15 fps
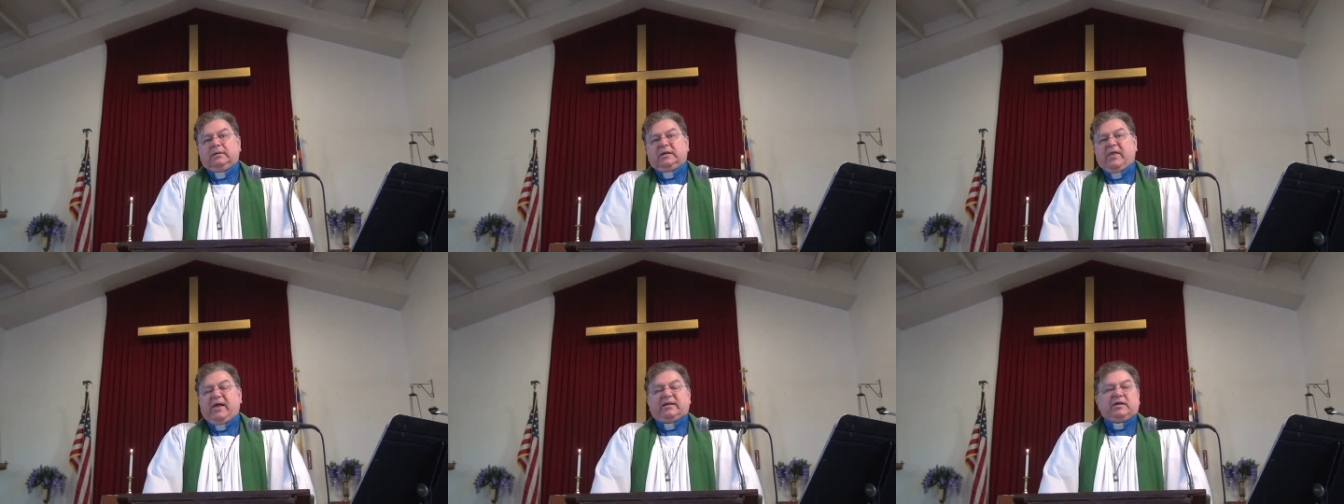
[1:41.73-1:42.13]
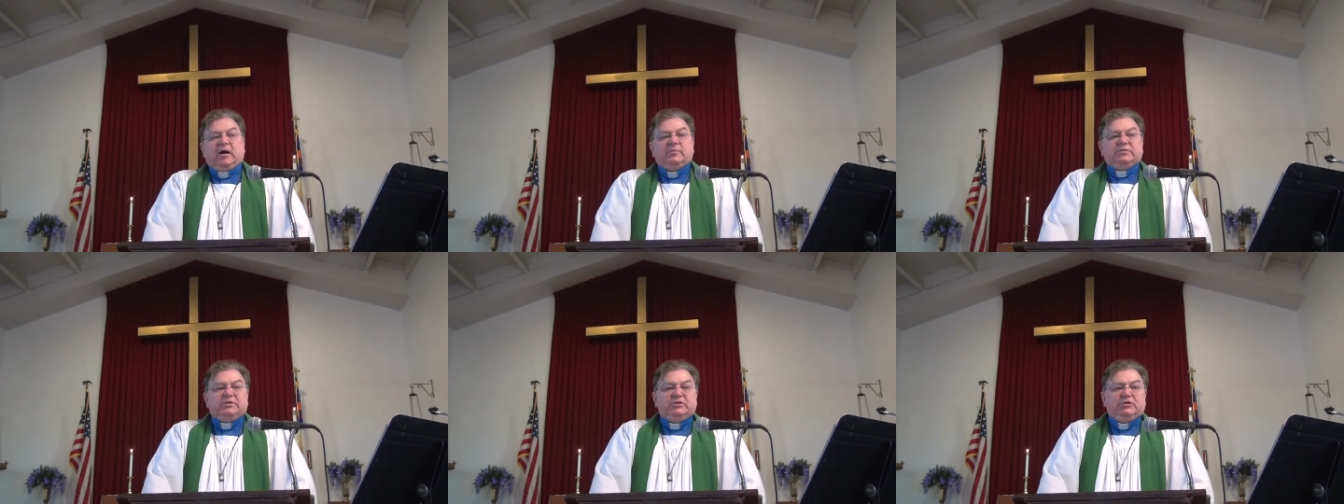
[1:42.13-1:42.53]
Now, that
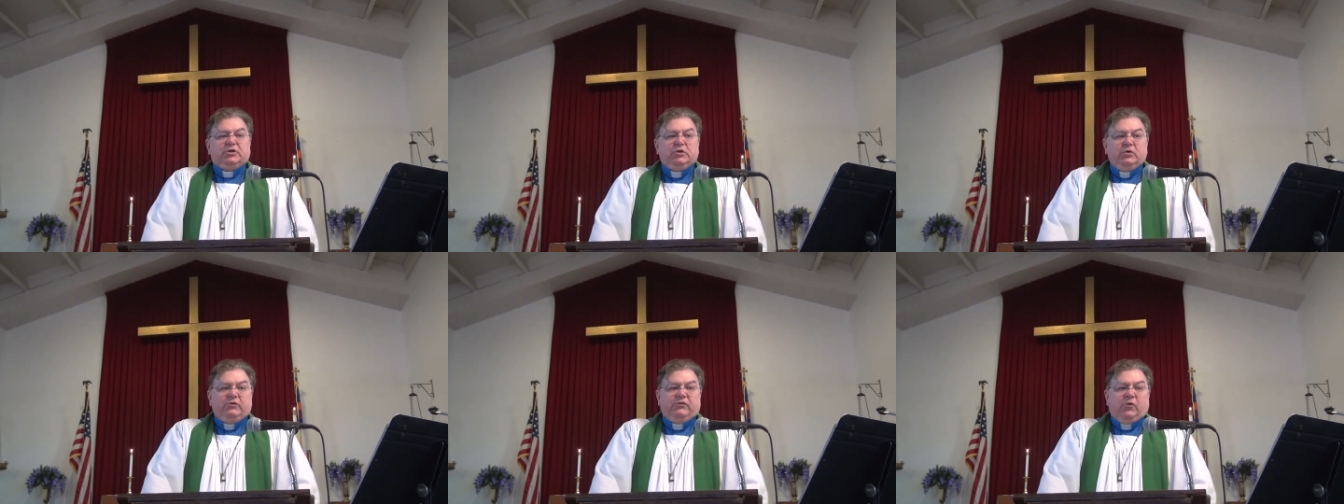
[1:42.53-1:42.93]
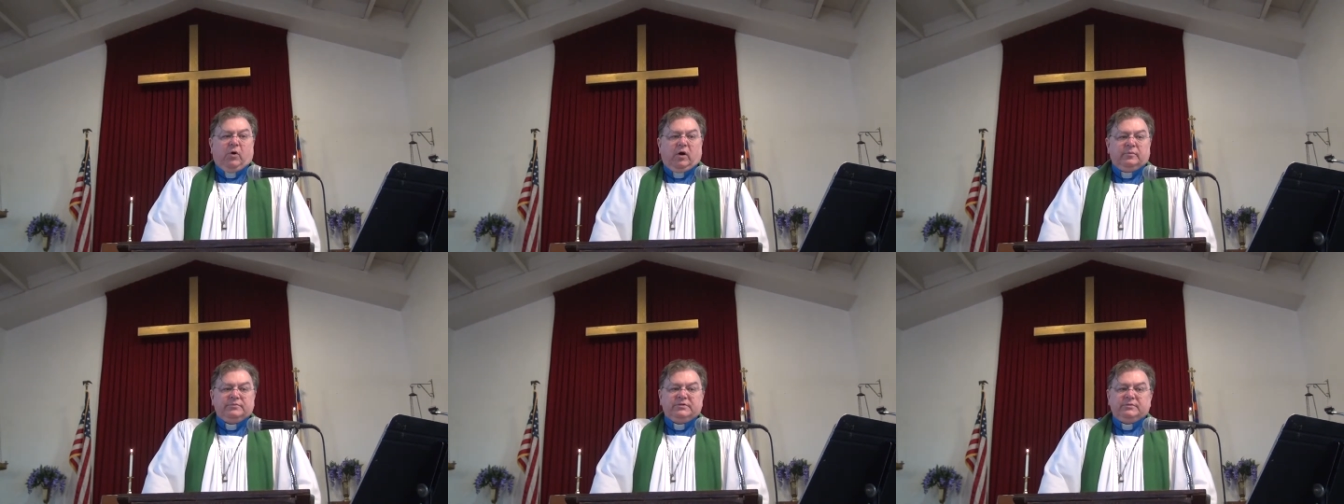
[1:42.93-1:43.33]
comes in two
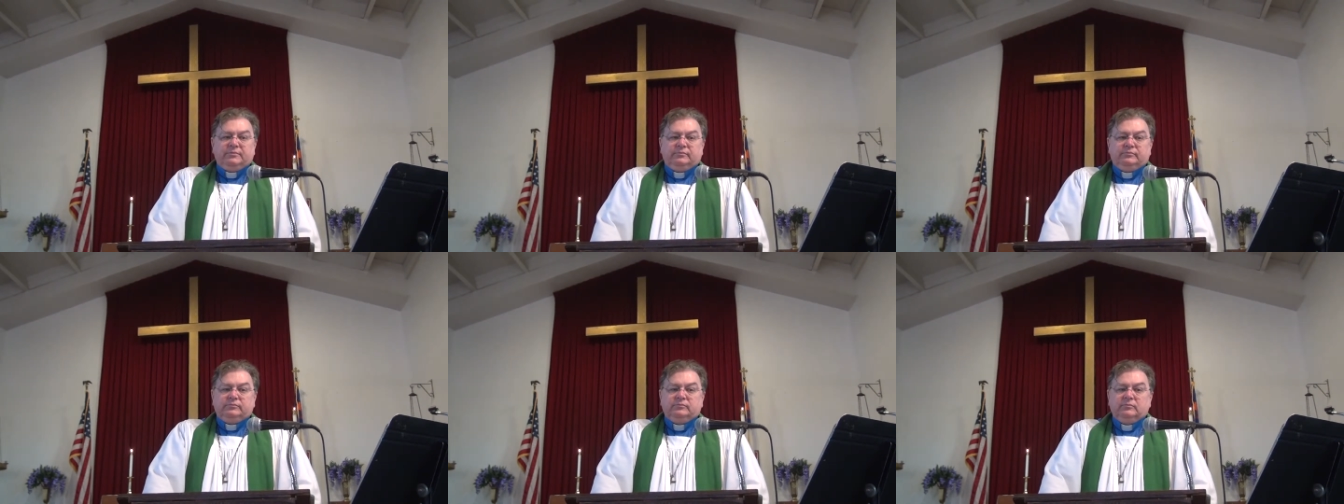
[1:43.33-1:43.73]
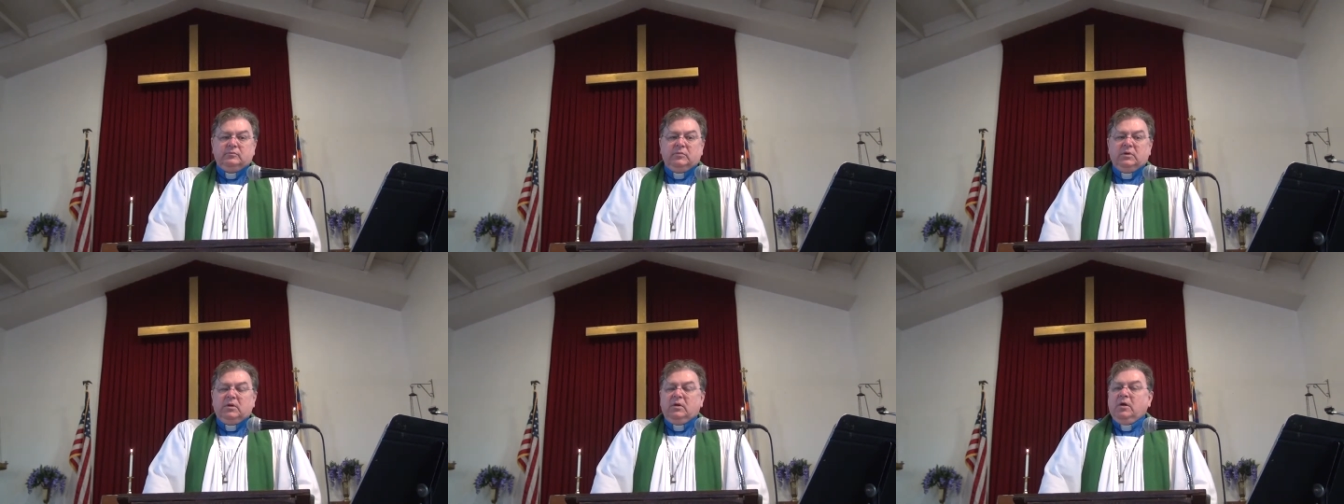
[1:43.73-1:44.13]
forms.
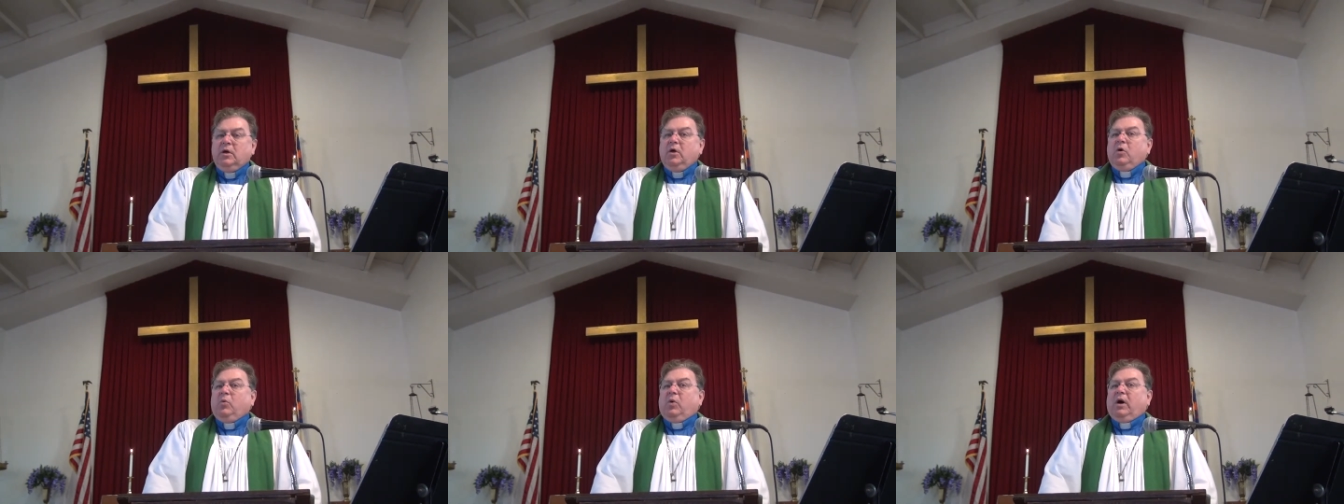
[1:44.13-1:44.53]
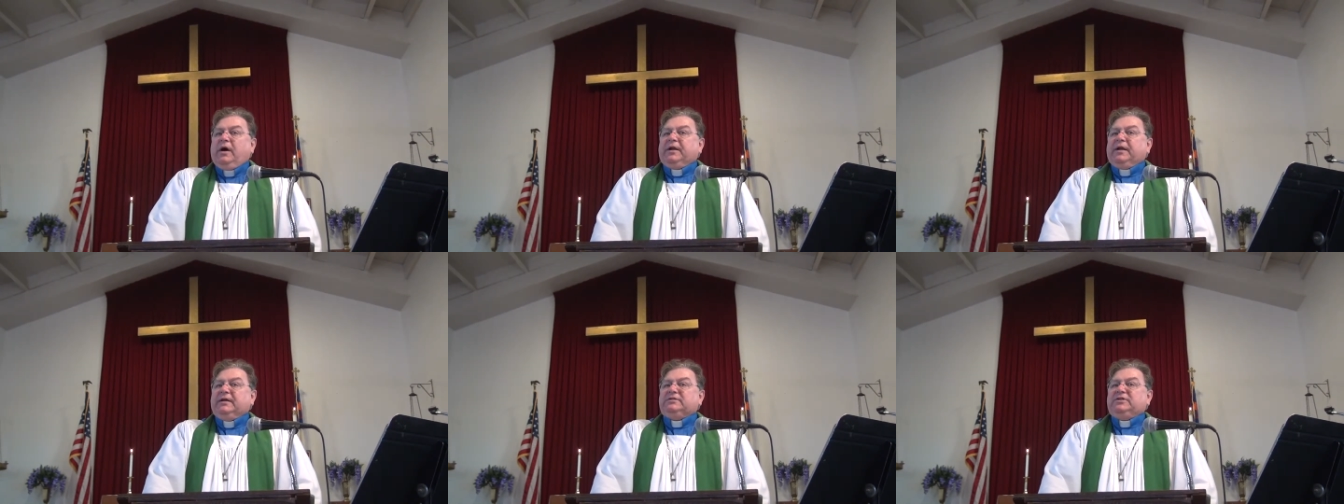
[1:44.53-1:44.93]

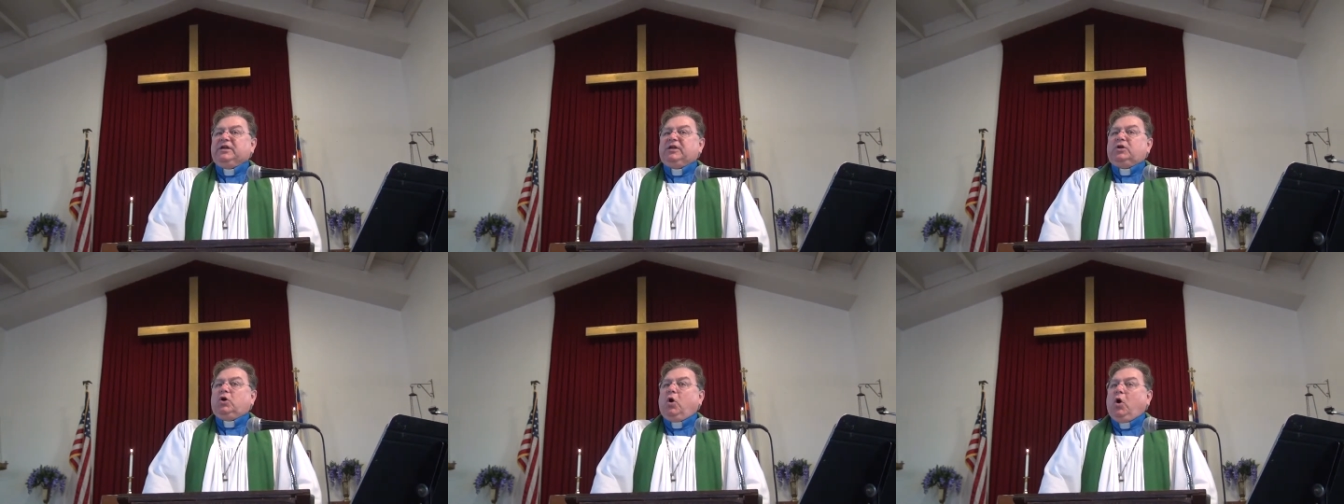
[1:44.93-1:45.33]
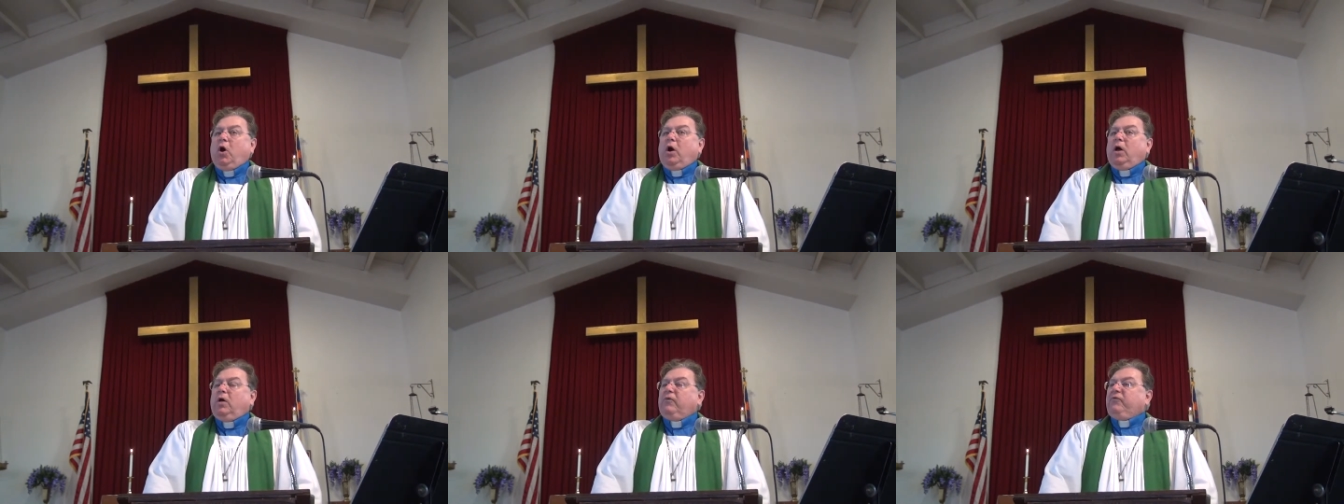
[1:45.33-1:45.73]
One is the
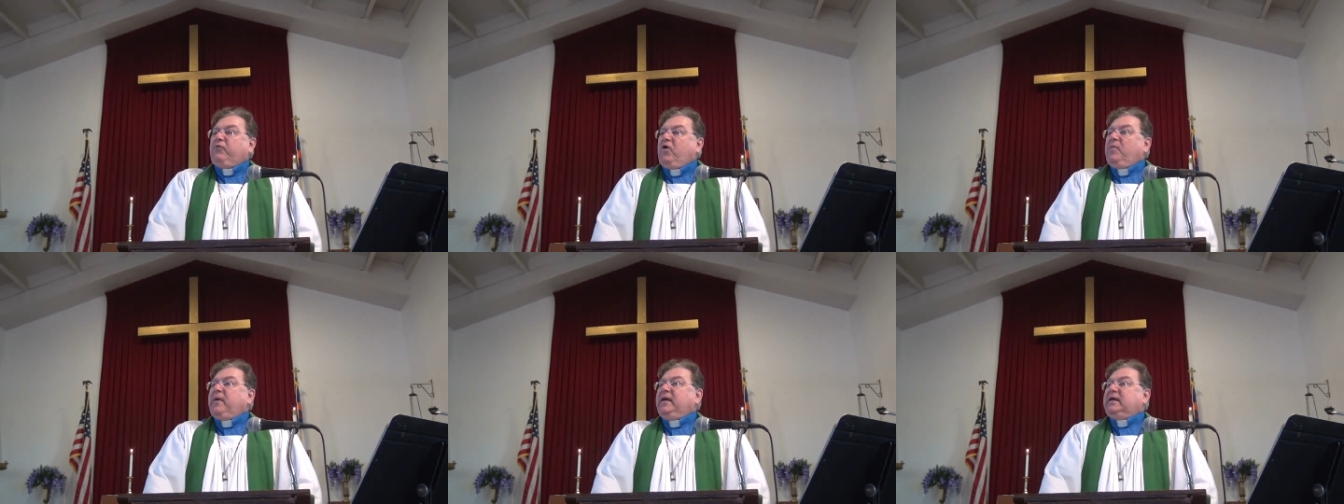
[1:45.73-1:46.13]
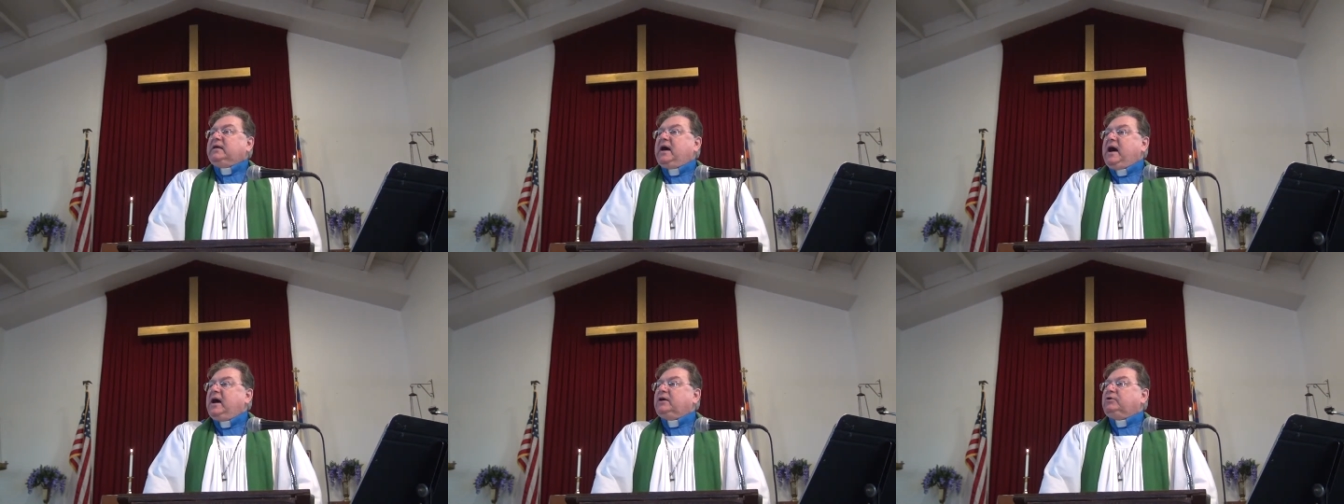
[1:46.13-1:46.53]
call from a
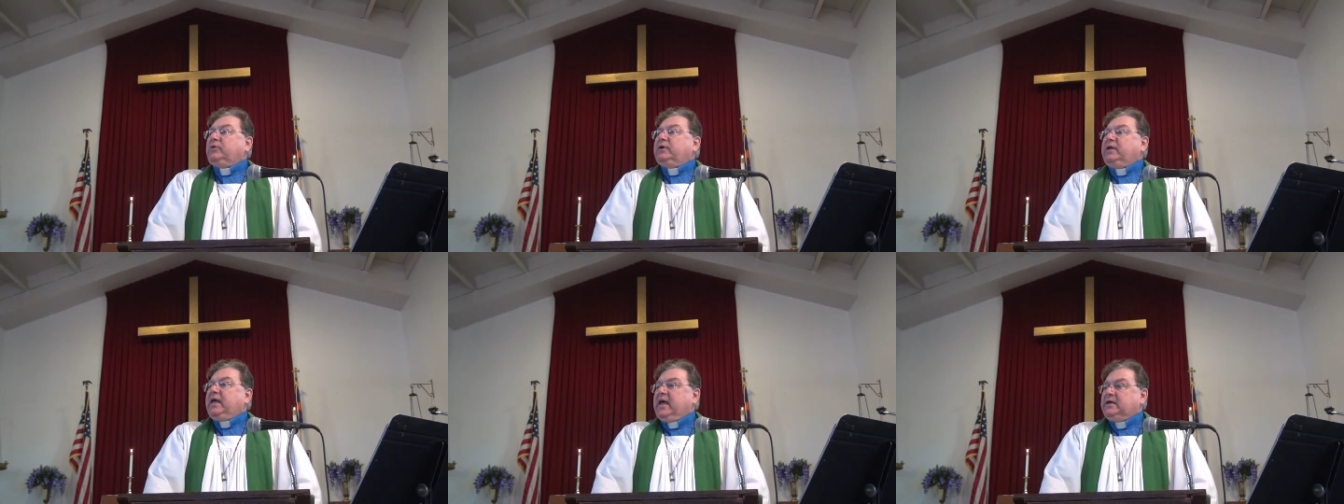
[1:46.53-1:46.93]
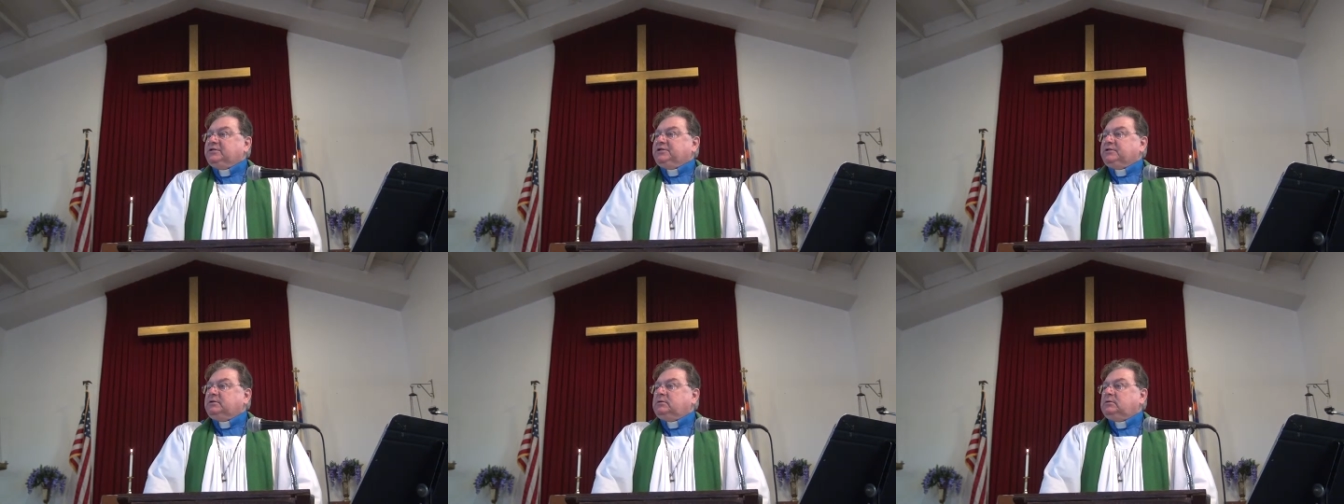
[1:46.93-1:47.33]

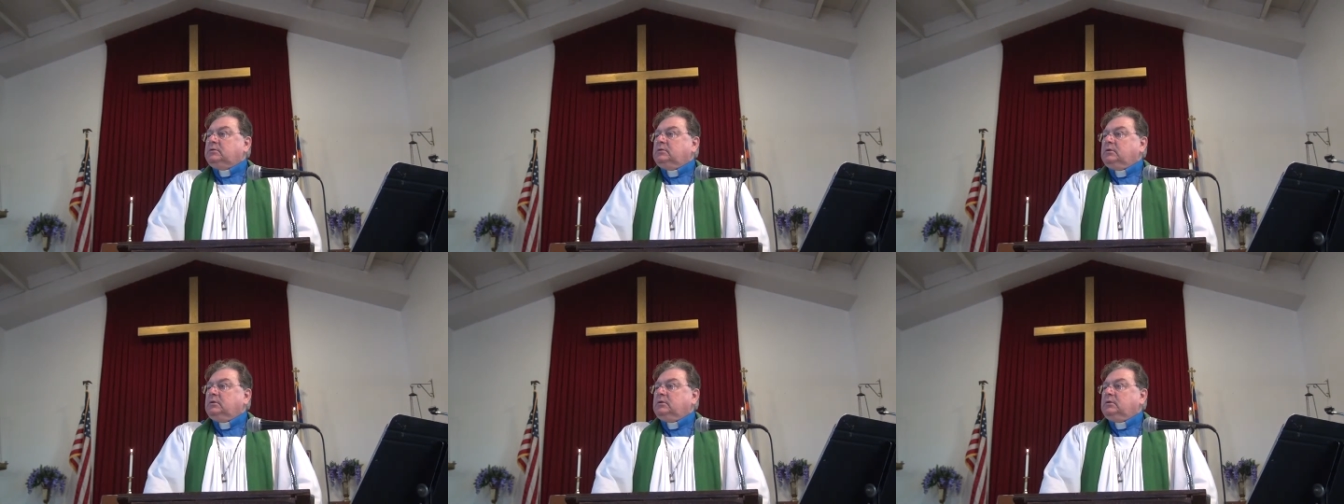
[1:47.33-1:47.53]
congregation,